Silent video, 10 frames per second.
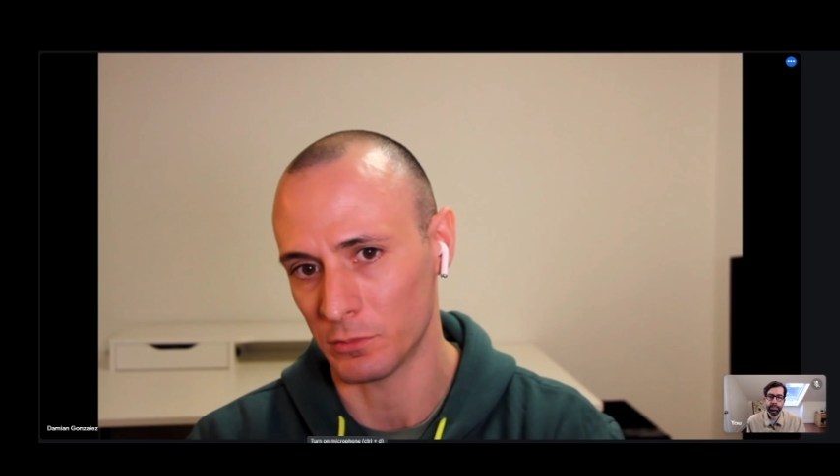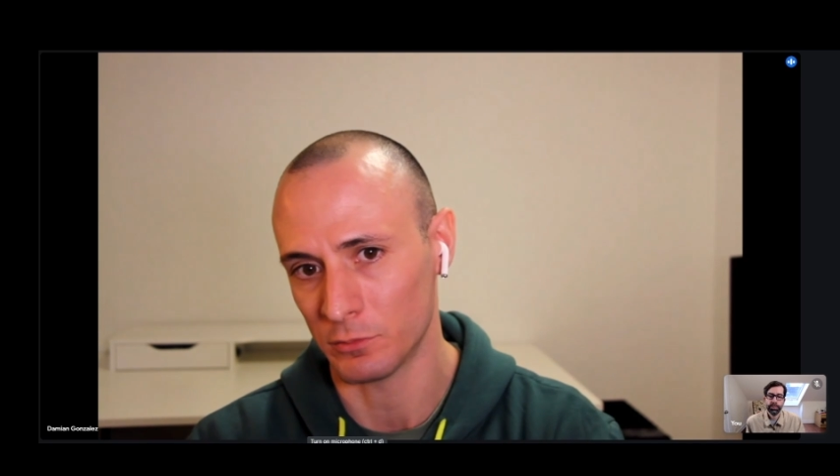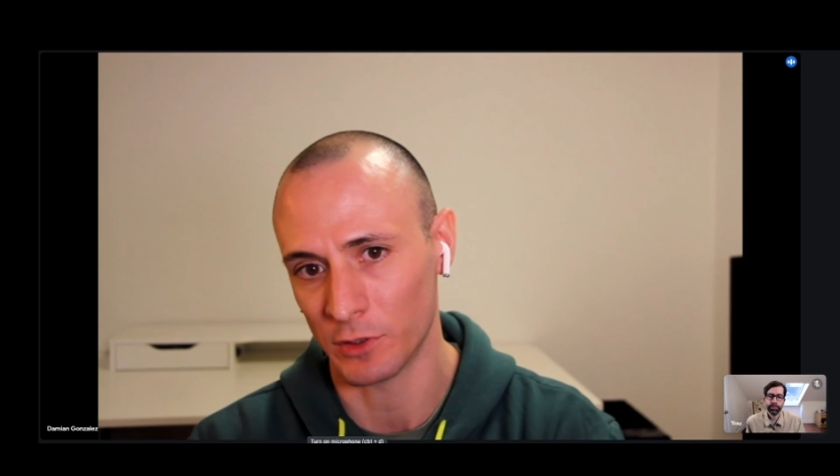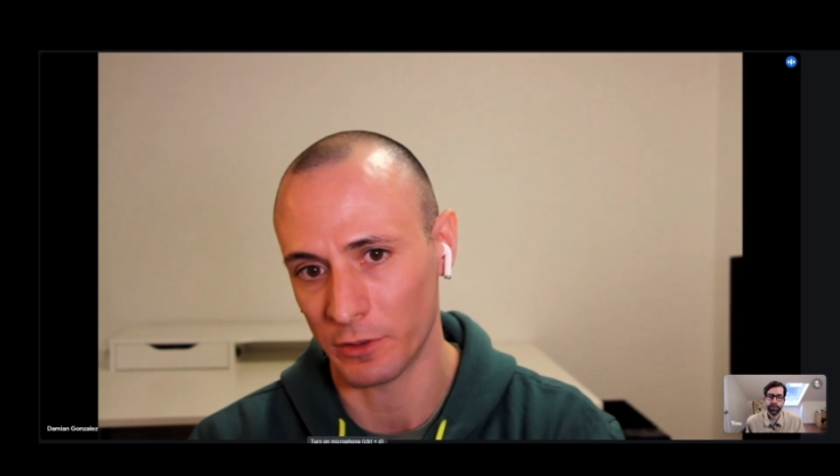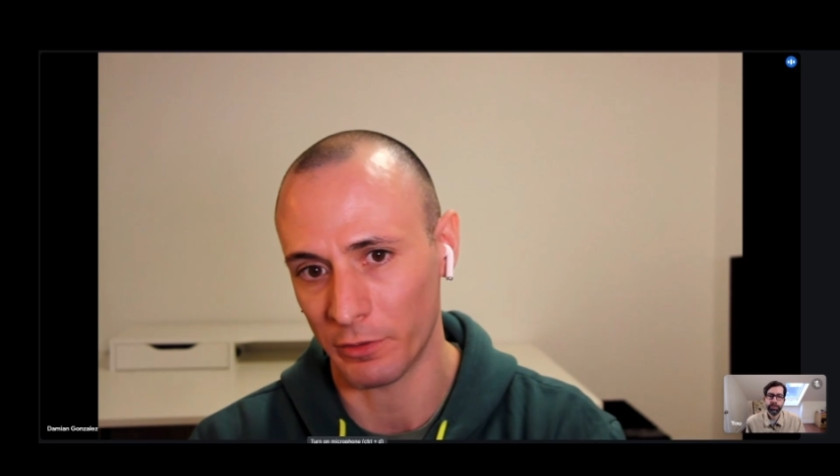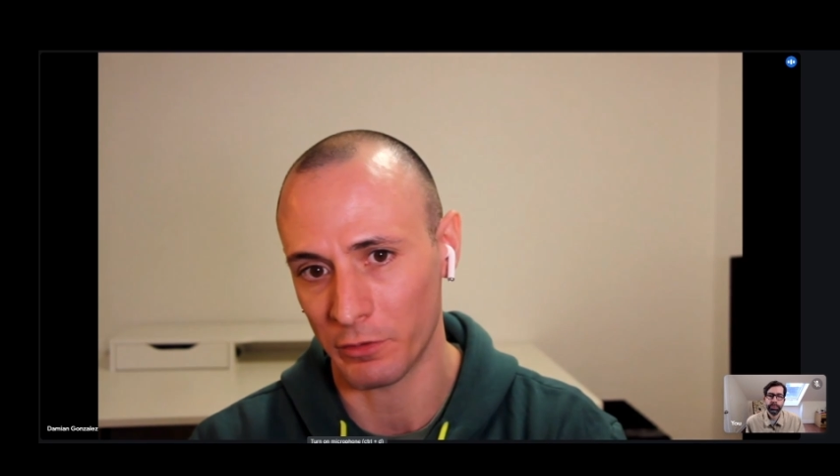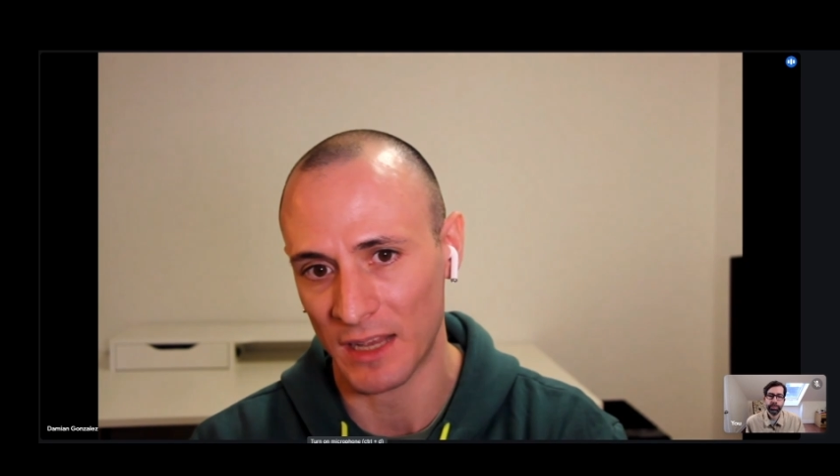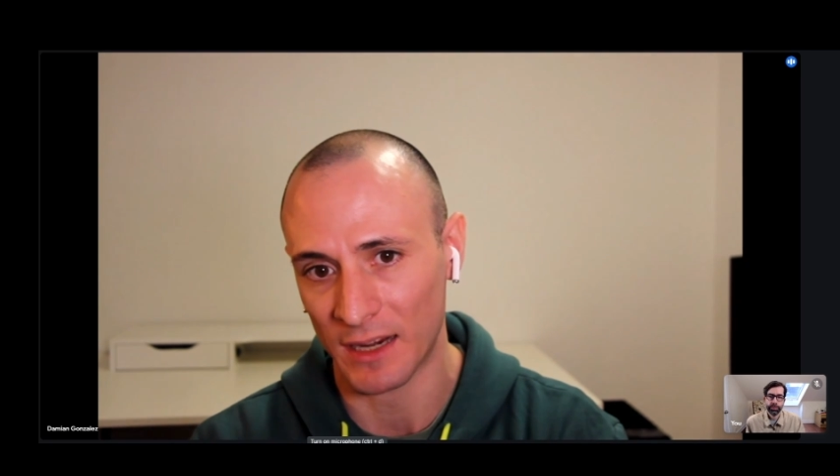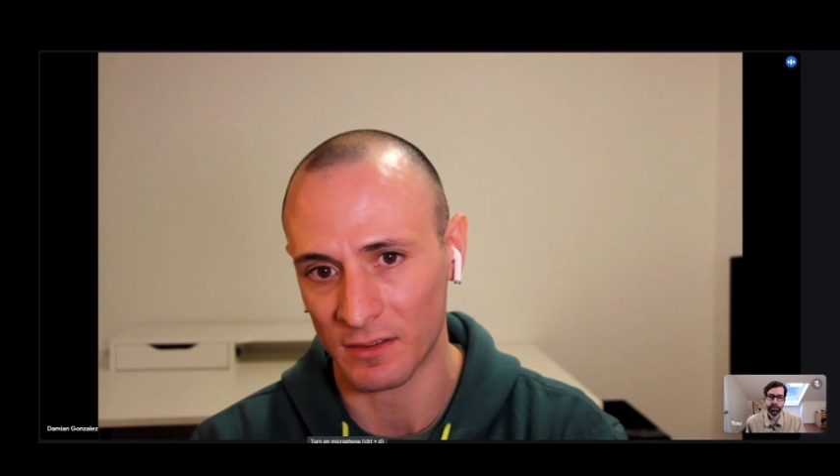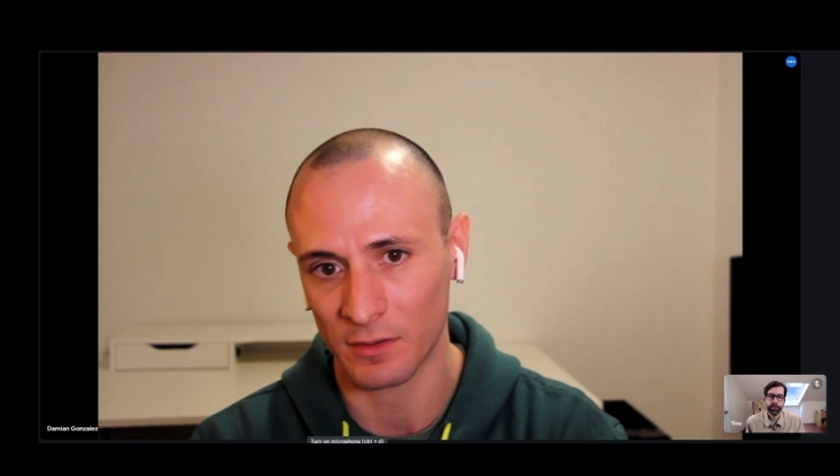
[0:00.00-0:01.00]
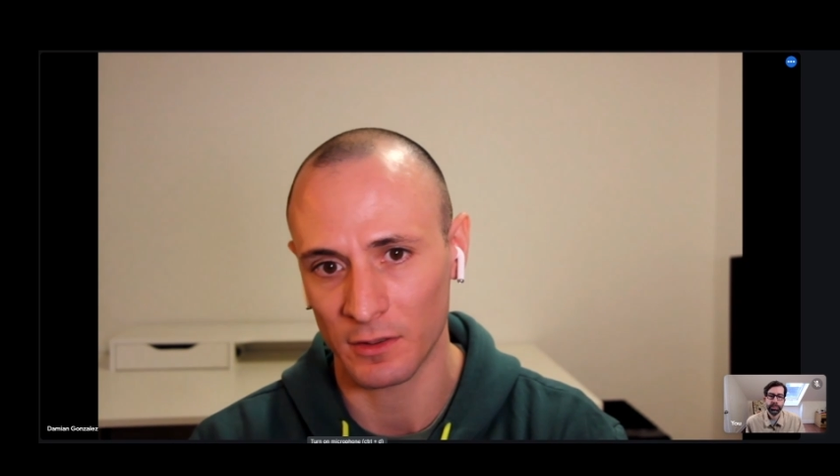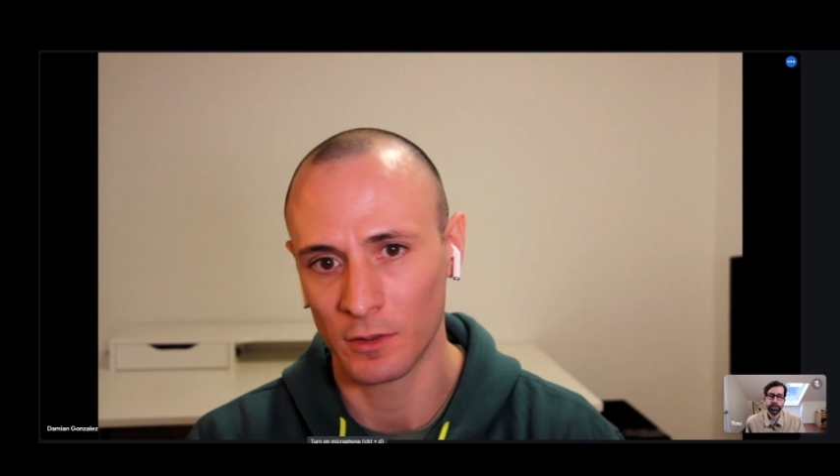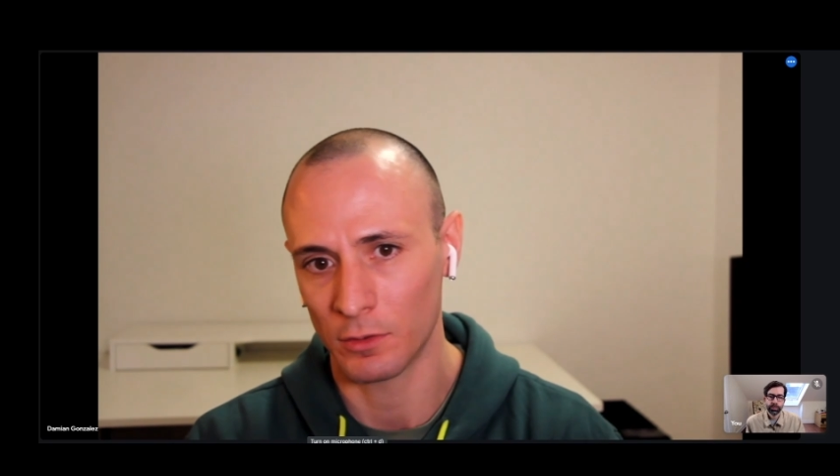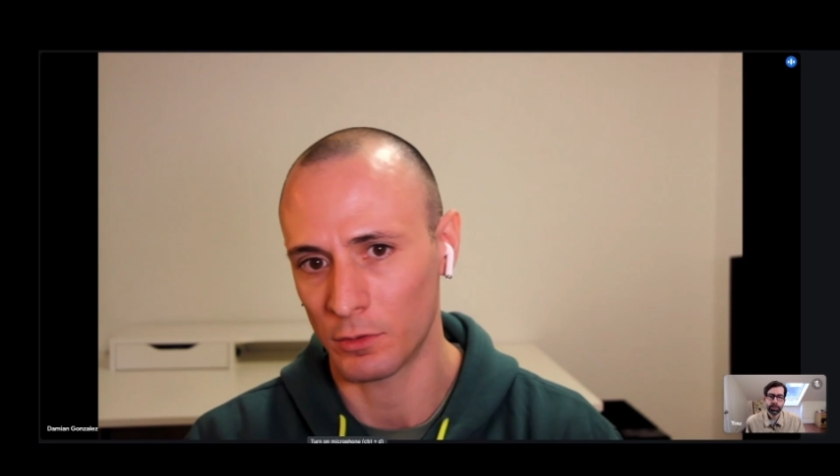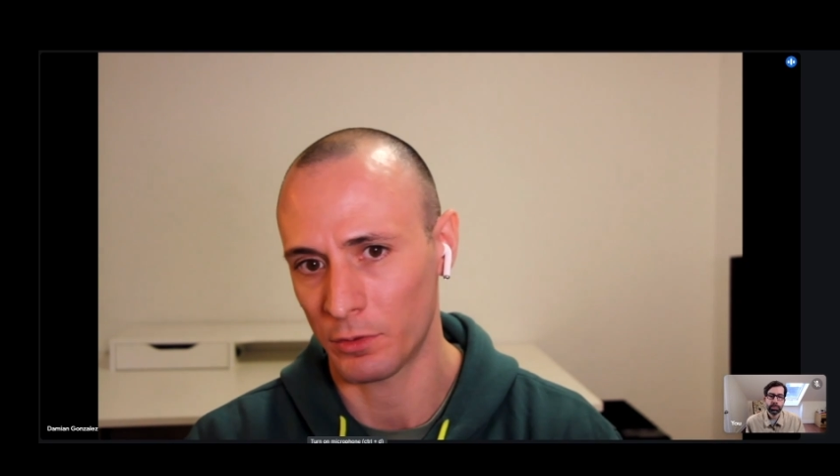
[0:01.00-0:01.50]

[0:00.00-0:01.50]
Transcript: whether through text or